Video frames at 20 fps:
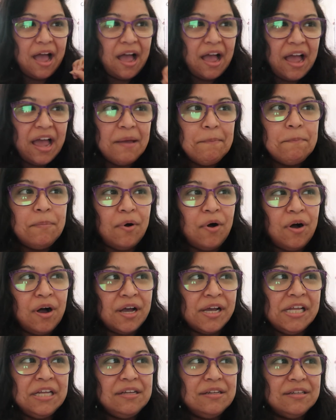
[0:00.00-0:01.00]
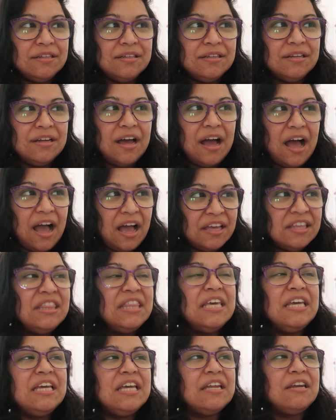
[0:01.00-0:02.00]
I bought, I
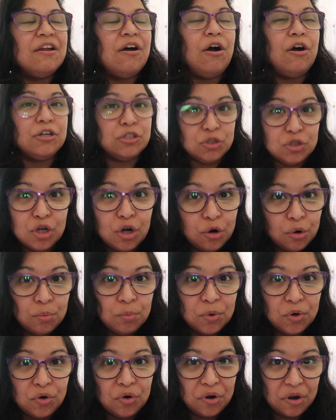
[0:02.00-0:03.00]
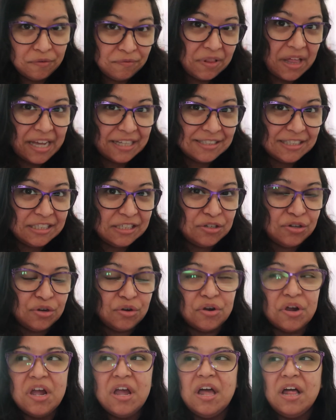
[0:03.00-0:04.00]
think, in October of last
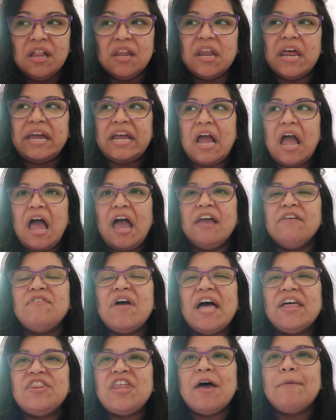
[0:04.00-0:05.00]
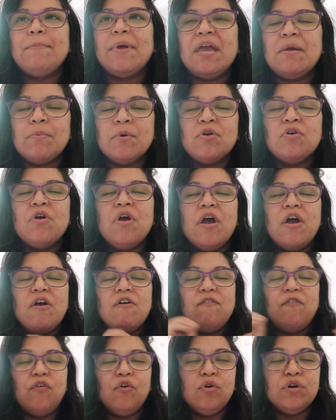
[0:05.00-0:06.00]
year. Like, I've had that paper
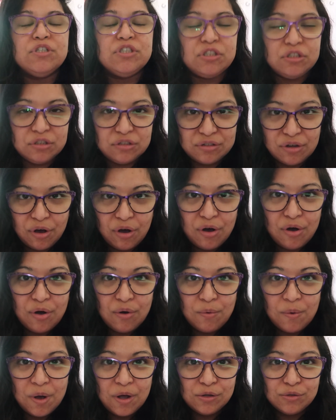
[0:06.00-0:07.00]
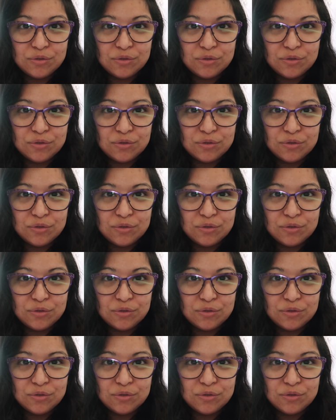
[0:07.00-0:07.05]
for so